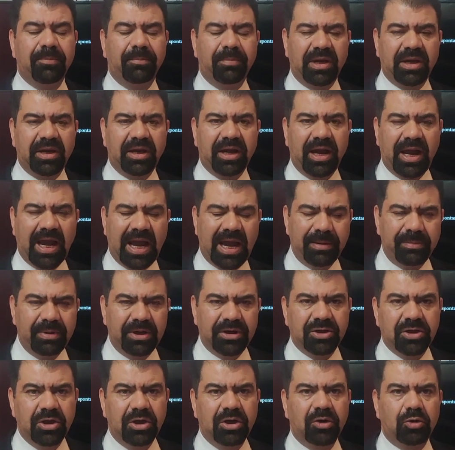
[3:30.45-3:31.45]
Make a
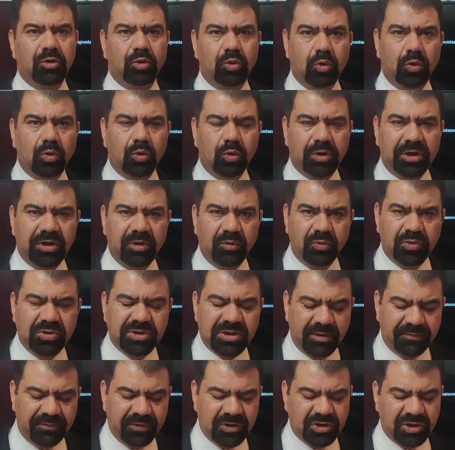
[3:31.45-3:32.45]
habit to give
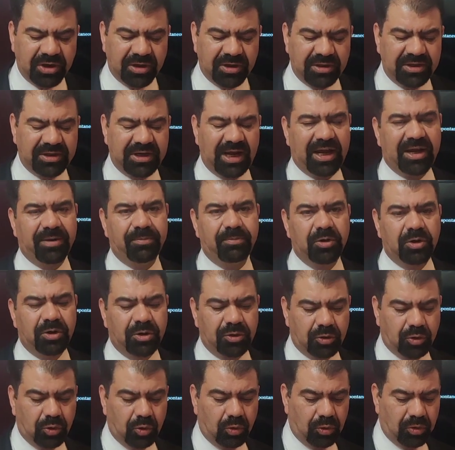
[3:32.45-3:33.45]
sufficient time
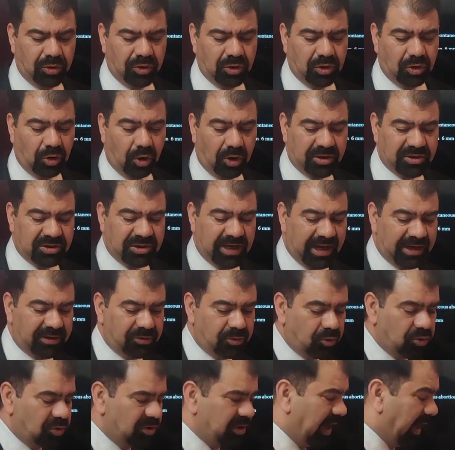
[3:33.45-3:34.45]
to Yolk Sac
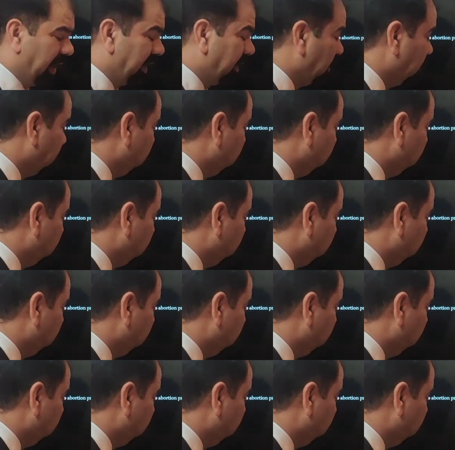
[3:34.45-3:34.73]
to scan.